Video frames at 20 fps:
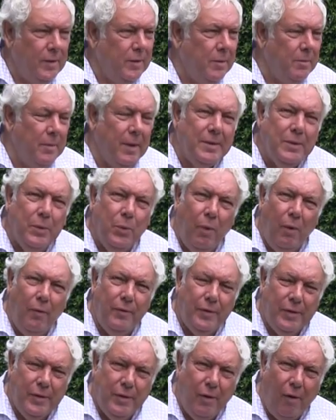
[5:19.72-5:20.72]
No matter what
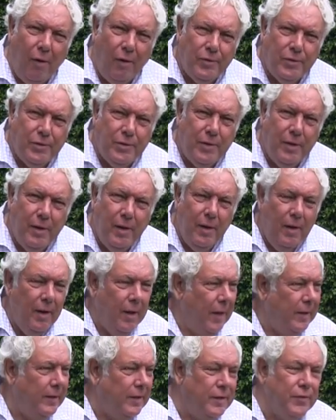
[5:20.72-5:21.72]
the cost,
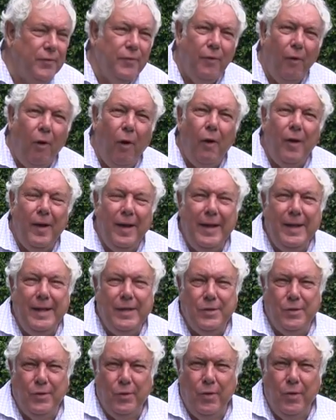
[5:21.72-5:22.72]
it is far
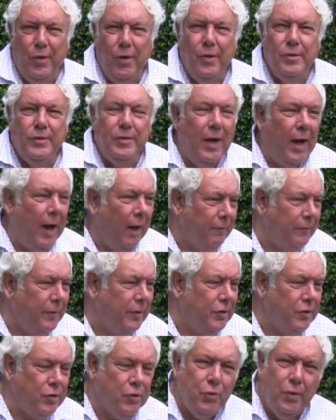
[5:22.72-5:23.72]
easier to have
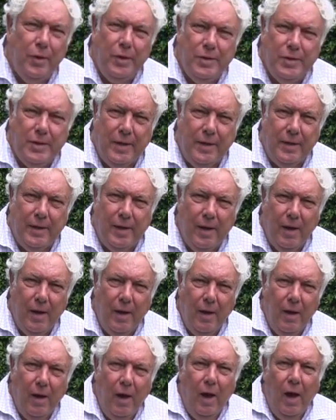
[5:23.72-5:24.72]
this treated
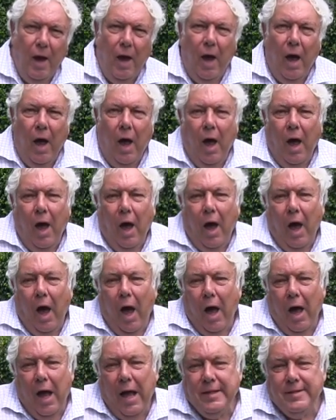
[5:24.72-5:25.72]

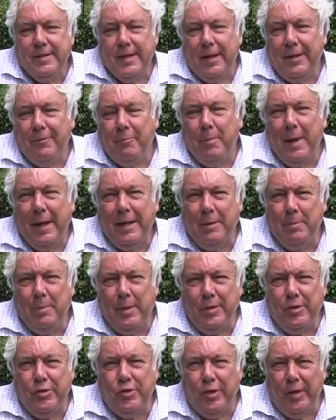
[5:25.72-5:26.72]
instead of penny
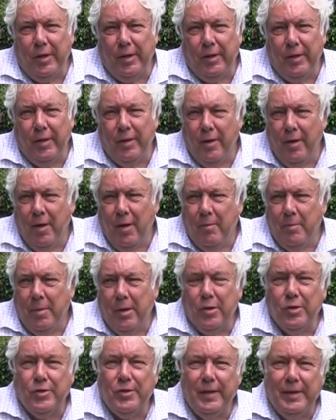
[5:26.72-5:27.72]
pinching
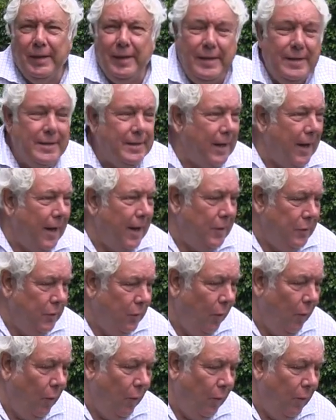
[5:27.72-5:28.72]
because at least I
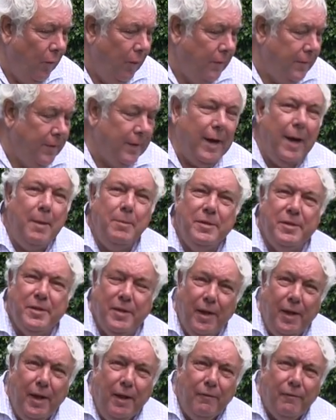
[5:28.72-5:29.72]
know that I'm
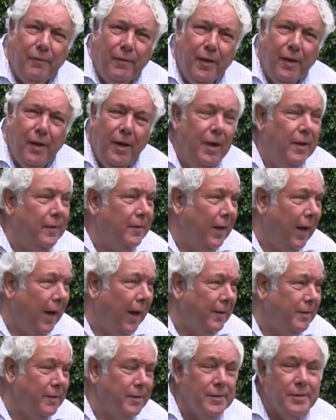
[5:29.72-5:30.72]
safe in the
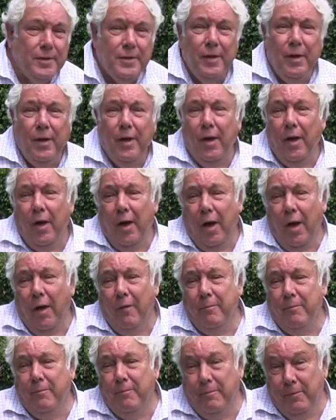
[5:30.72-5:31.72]
hands
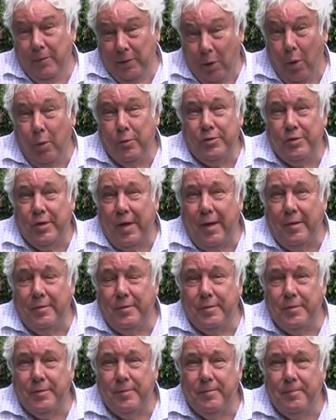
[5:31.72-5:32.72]
of lawn
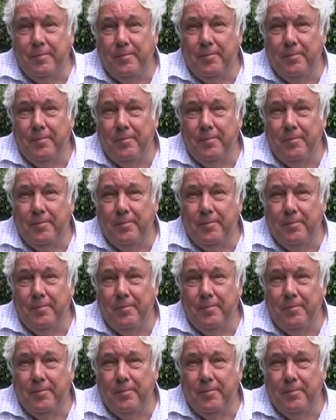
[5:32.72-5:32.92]
science.